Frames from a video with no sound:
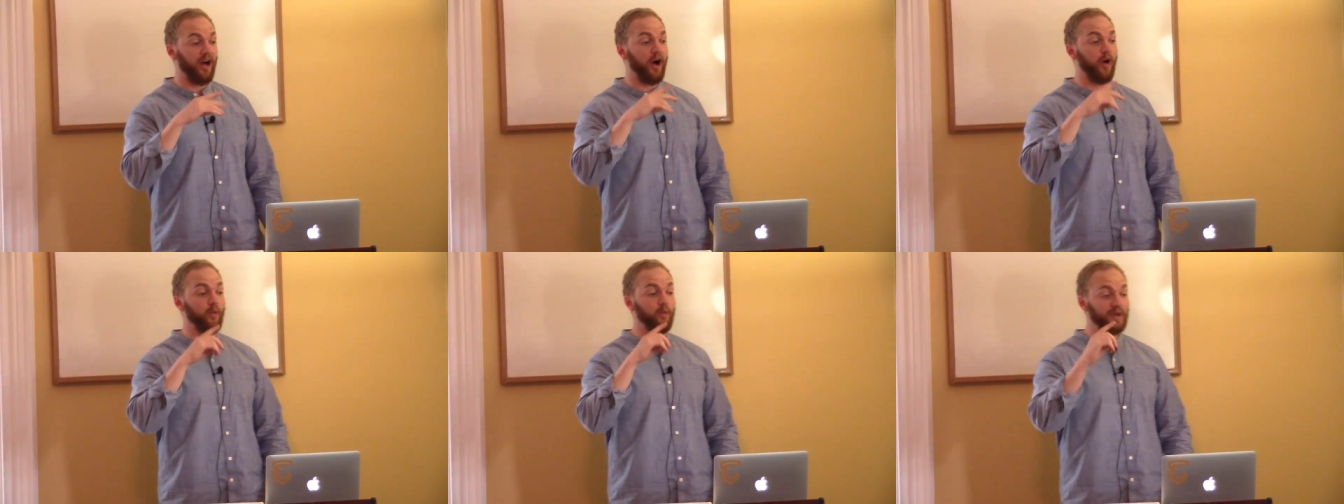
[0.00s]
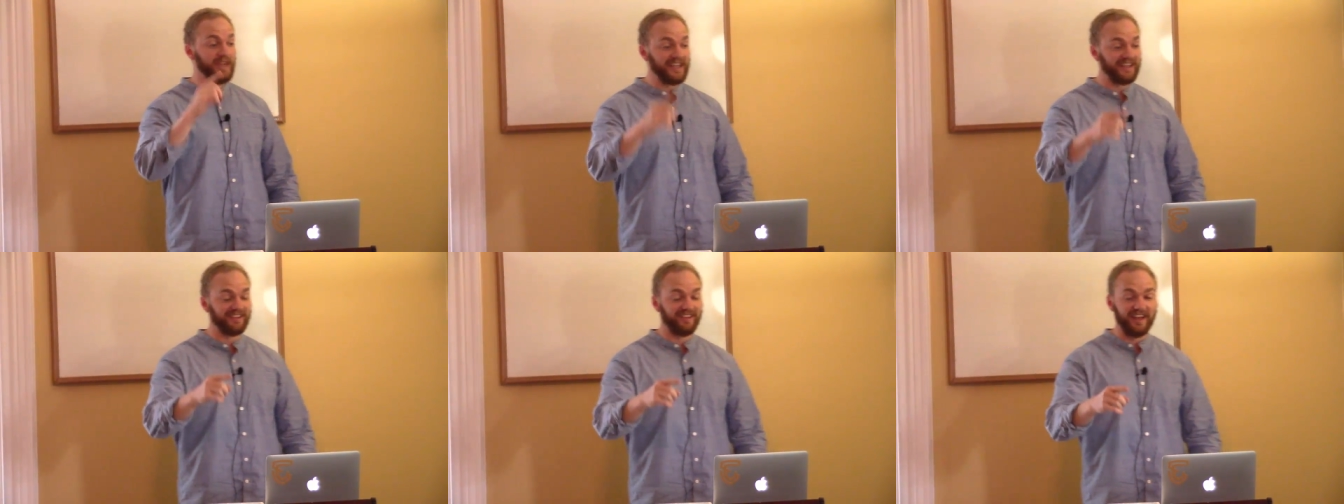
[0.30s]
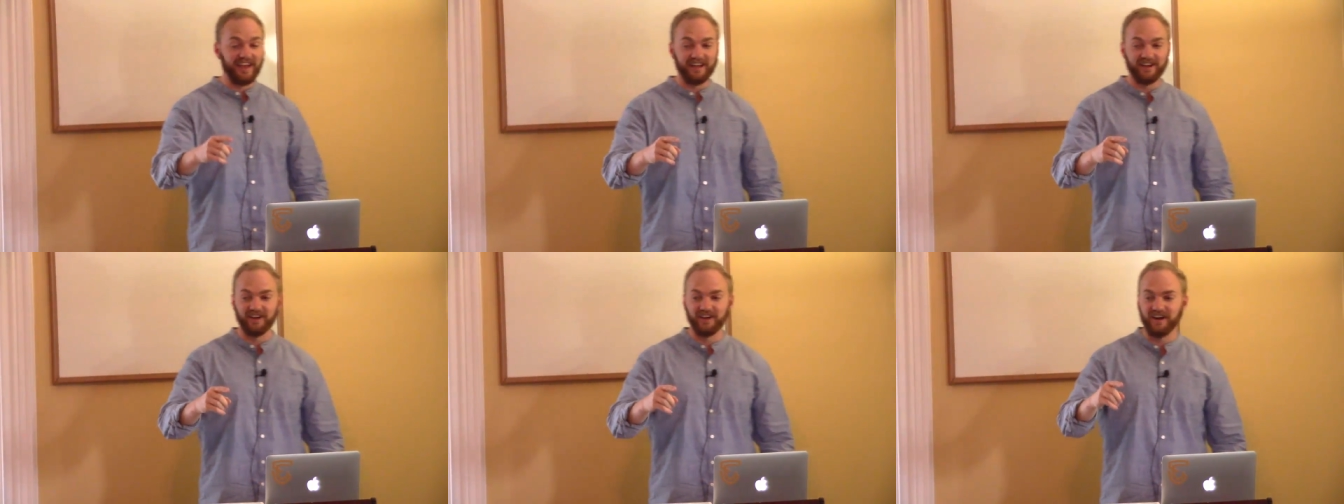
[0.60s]
a week
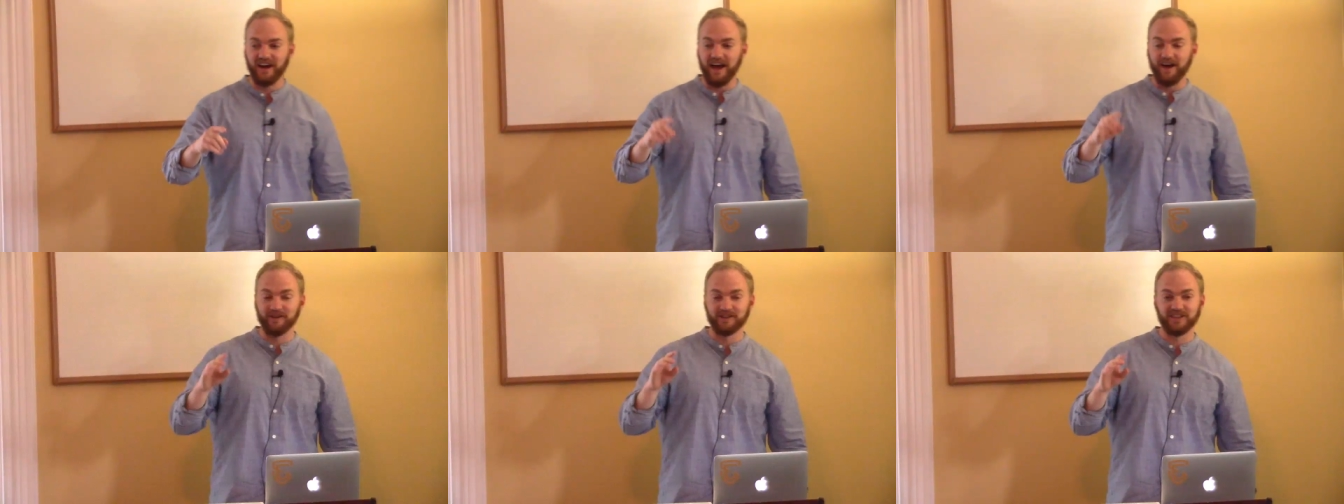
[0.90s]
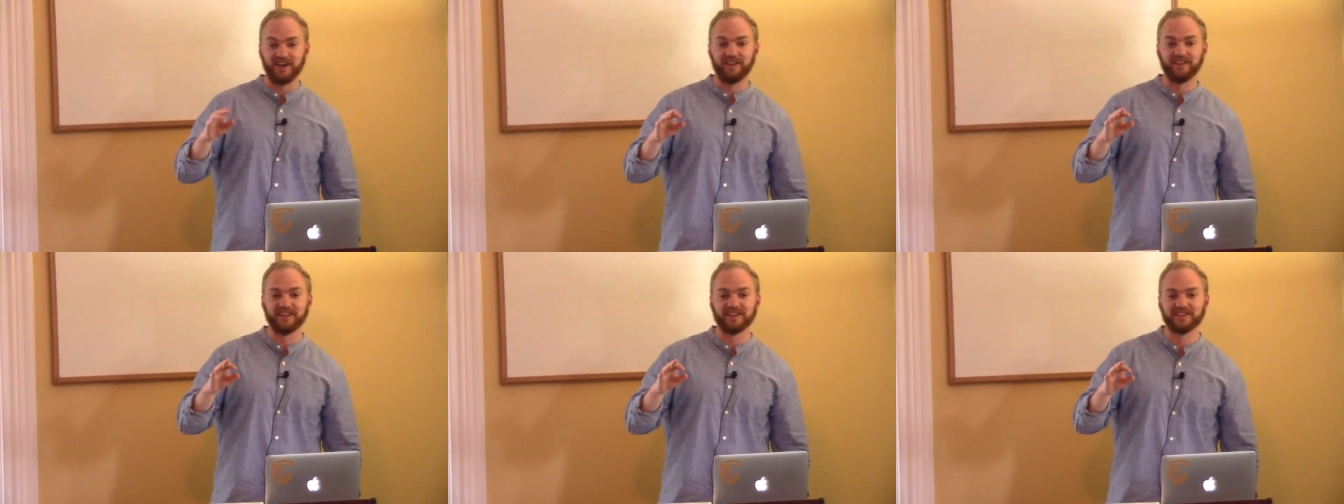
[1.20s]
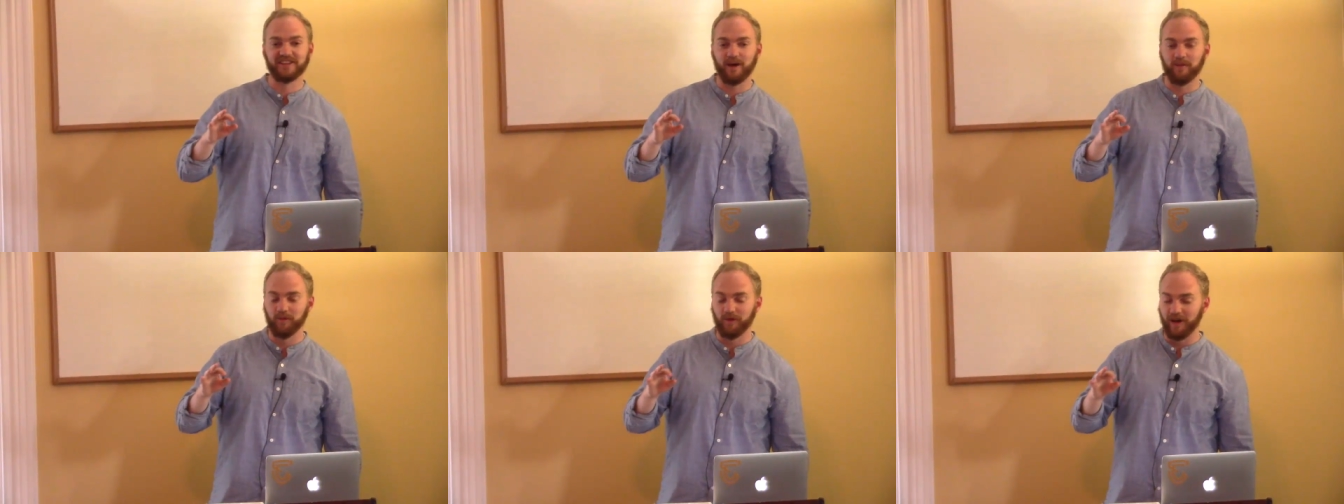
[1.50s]
later, I was on the
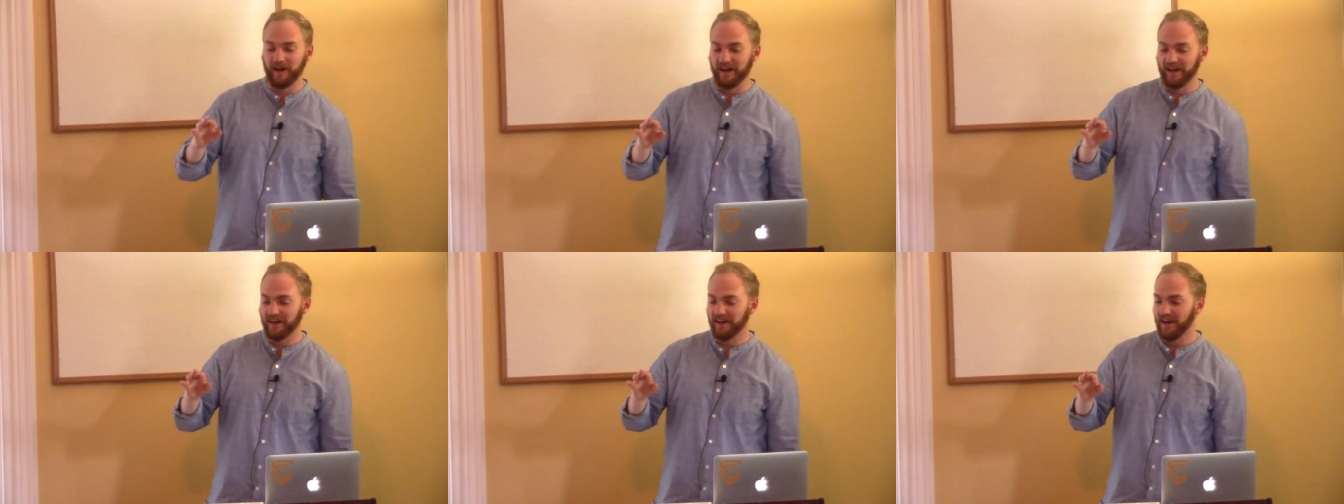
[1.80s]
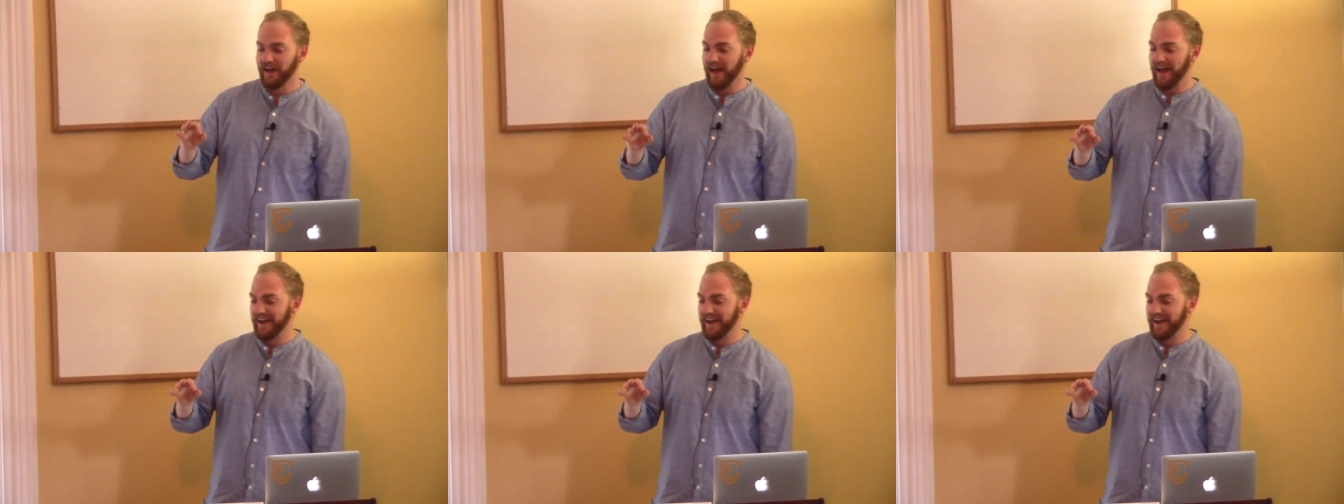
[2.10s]
subway